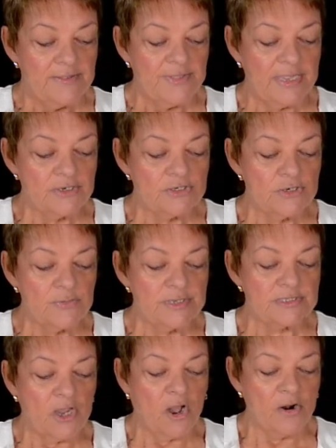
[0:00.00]
Then, to
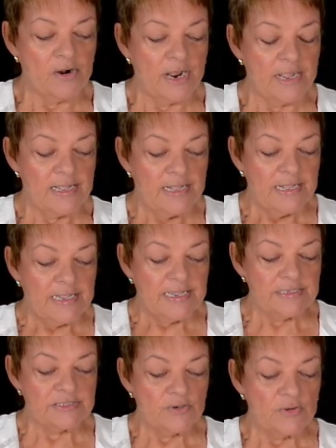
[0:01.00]
his horror,
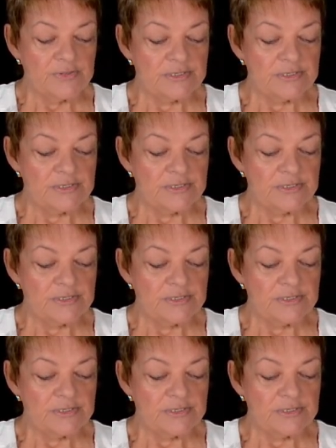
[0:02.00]
he saw